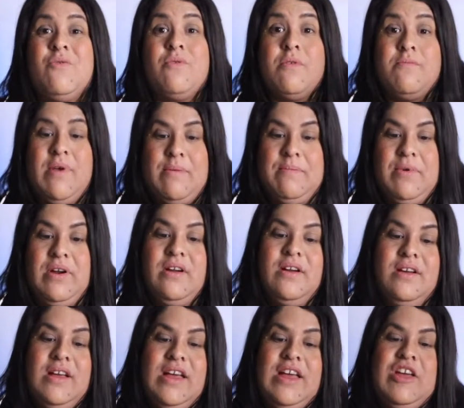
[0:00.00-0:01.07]
Remember,
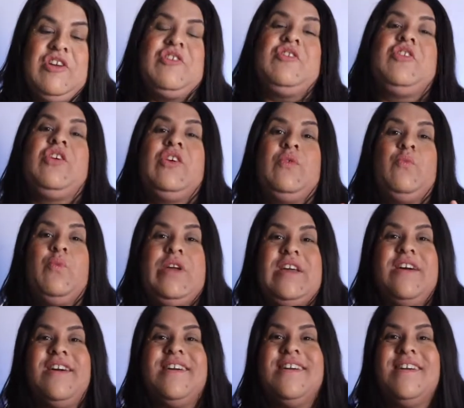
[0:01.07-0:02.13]

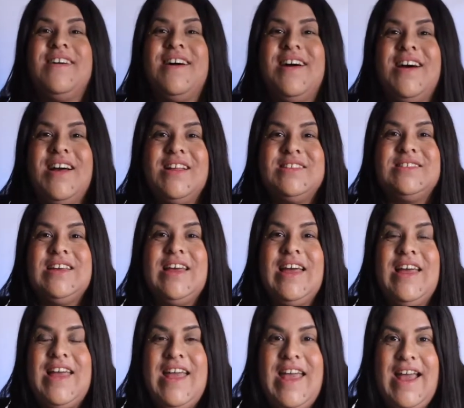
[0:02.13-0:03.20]
we are God's
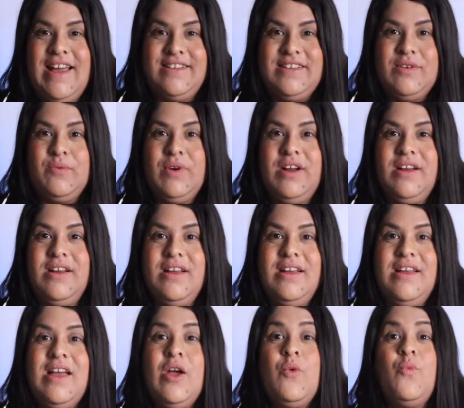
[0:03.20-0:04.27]
handiwork.
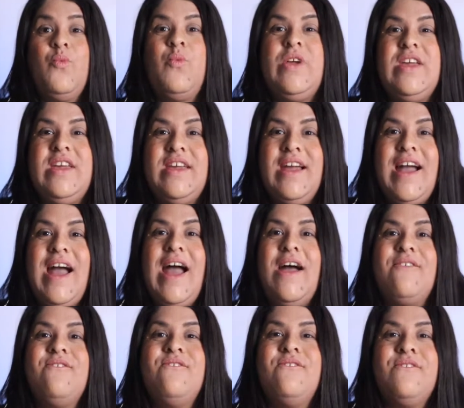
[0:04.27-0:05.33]
We
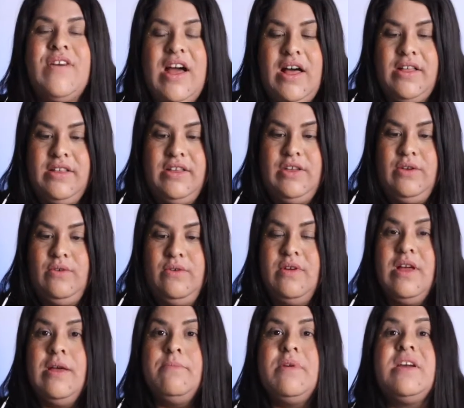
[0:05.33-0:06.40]
have value
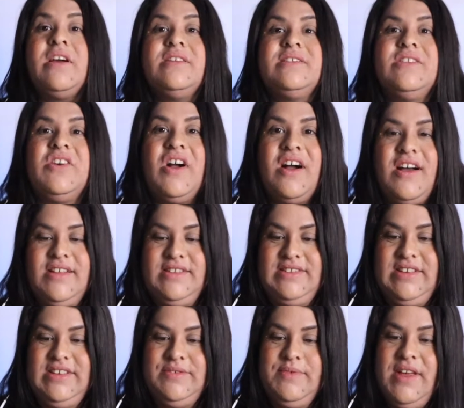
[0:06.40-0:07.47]
because God
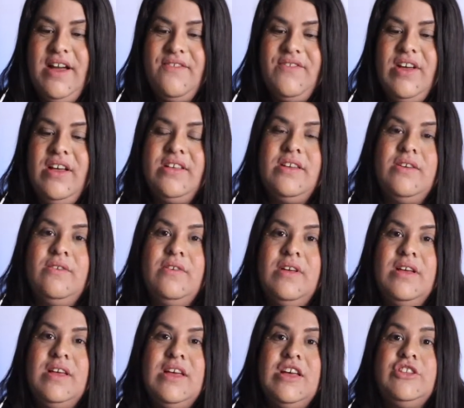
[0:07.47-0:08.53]
says we have value.
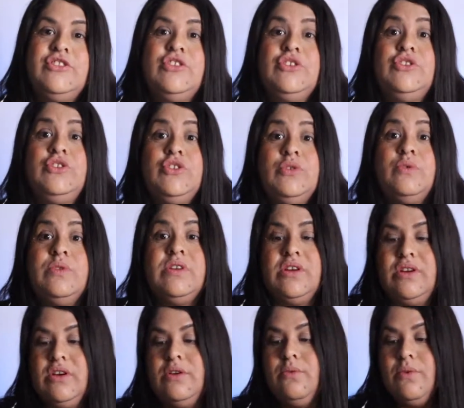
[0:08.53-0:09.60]
To do the
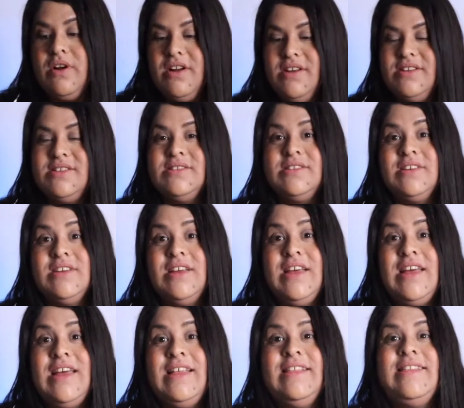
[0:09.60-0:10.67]
good works
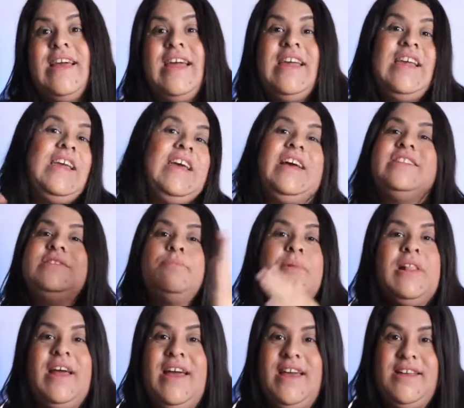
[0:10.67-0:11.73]
that He has
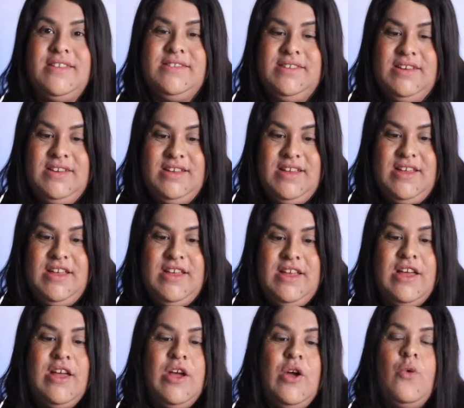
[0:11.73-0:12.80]
planned
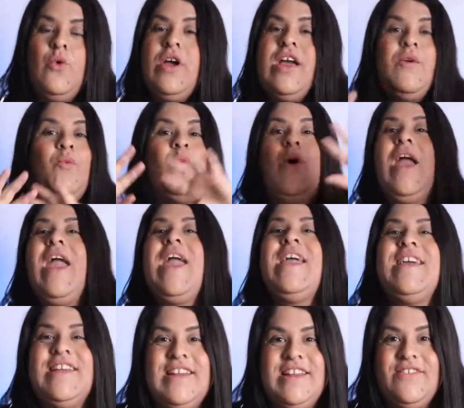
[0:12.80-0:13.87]
way in